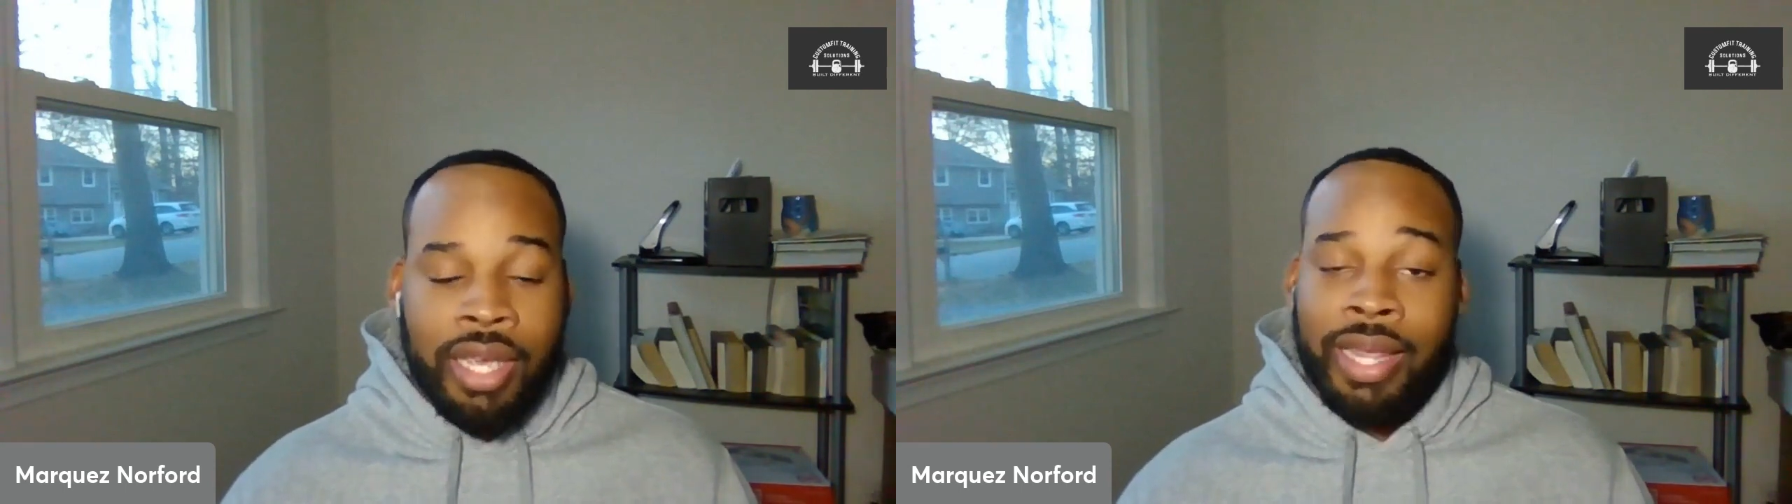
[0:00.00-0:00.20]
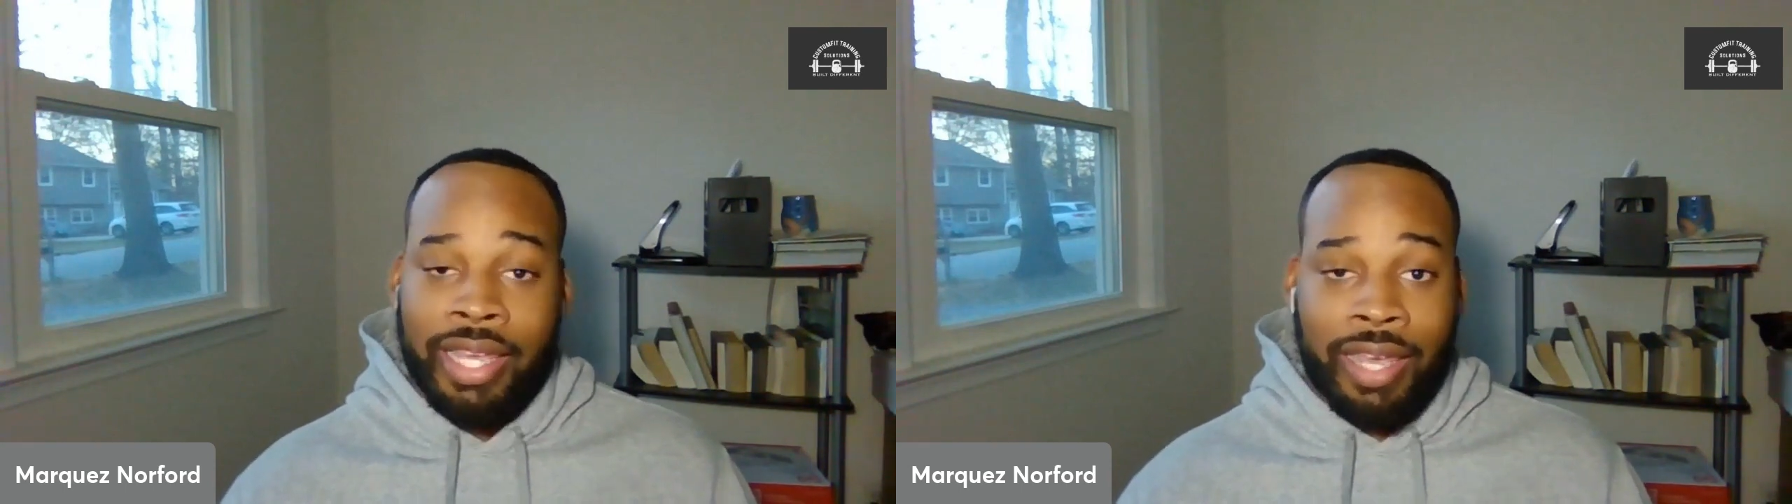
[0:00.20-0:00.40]

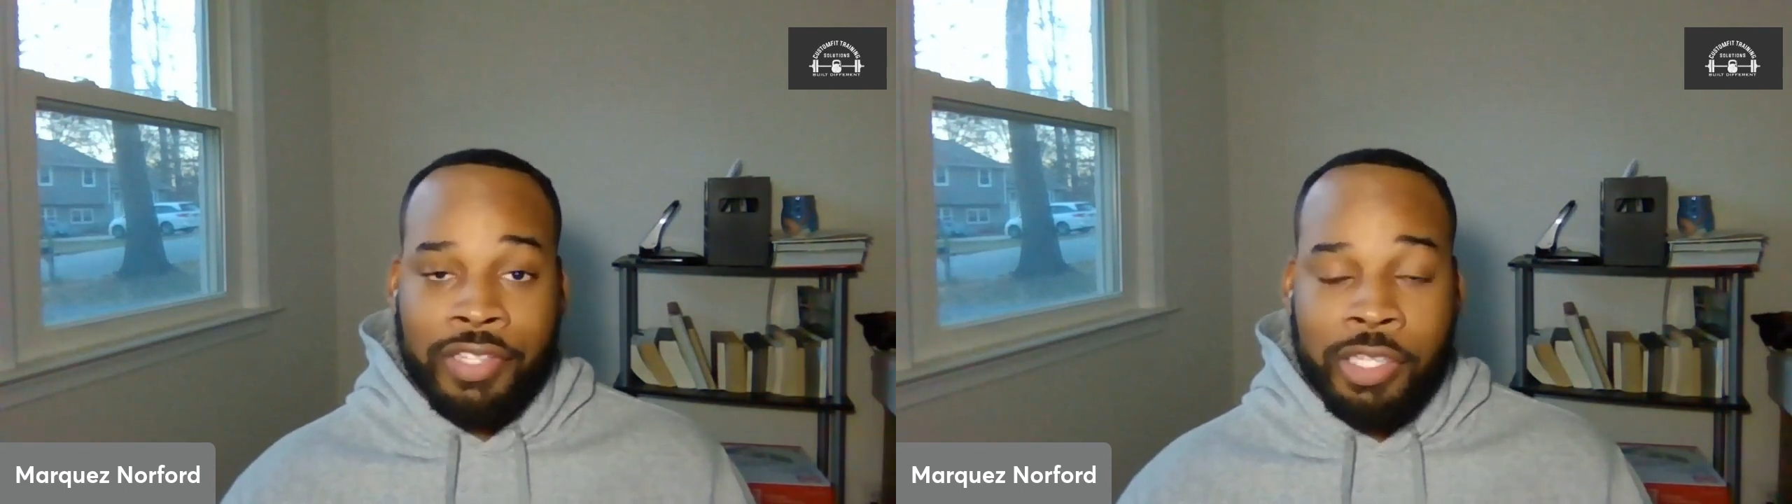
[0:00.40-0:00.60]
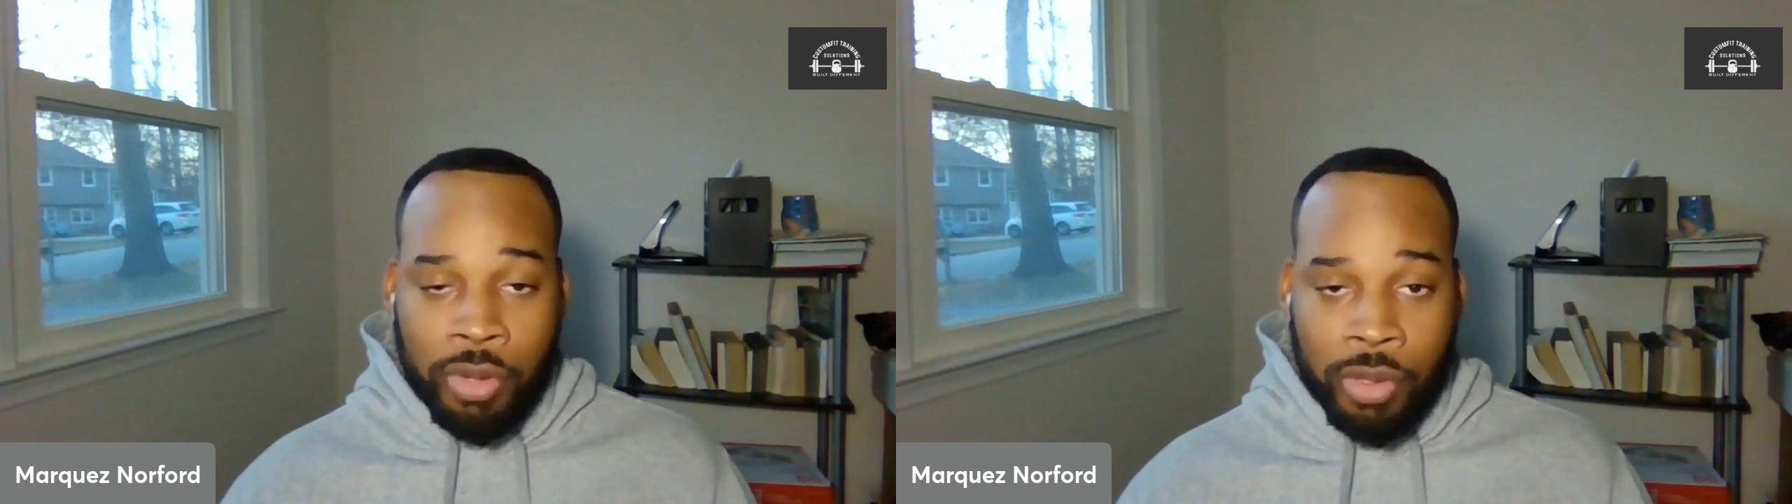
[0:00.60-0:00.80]
that gave
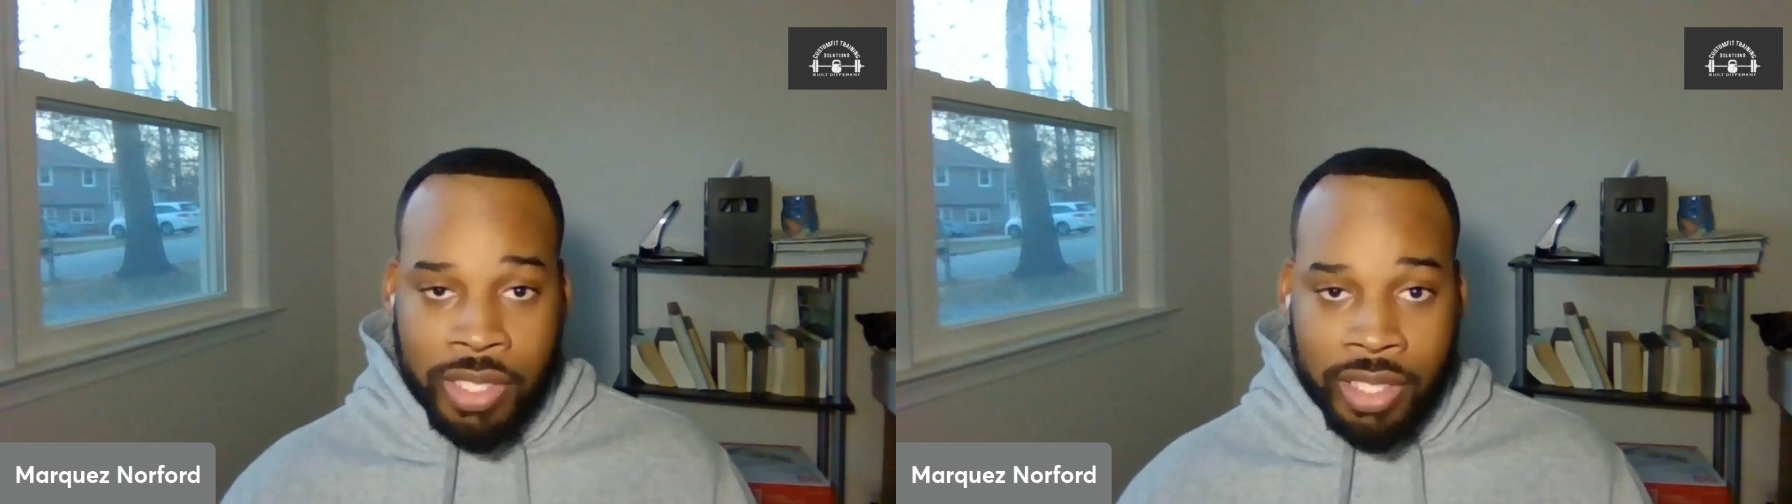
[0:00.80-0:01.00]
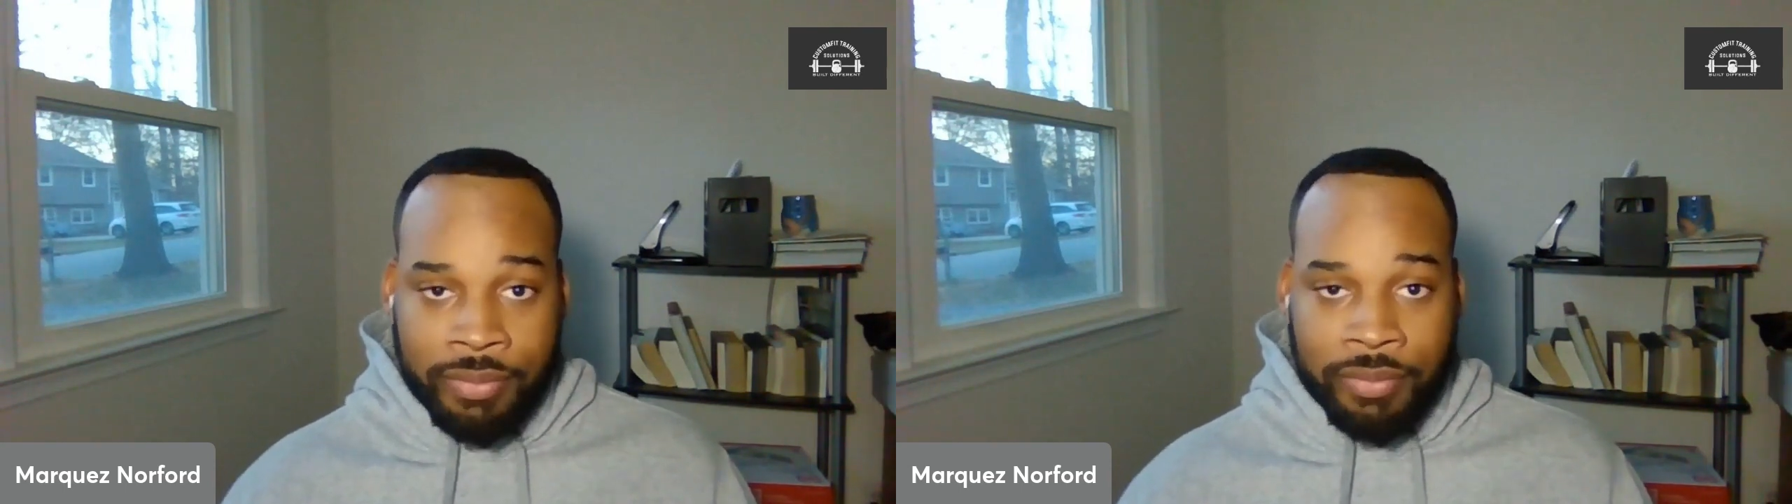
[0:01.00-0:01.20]
us the
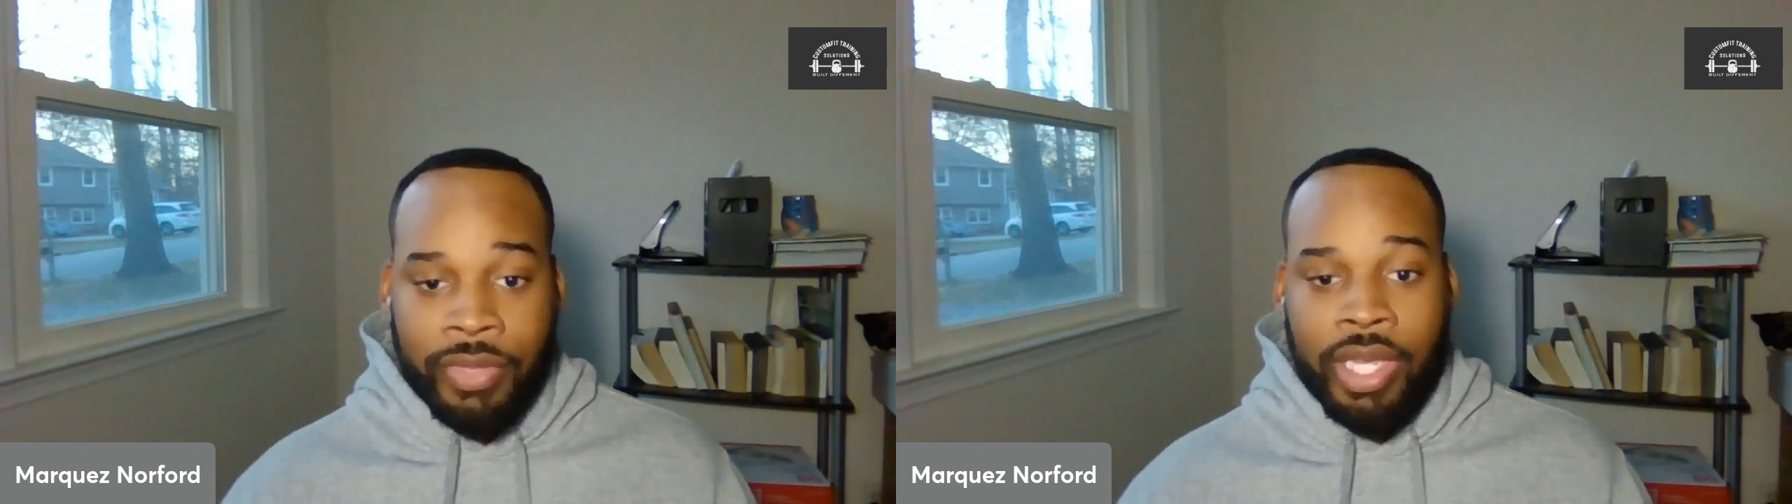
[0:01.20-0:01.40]
protein.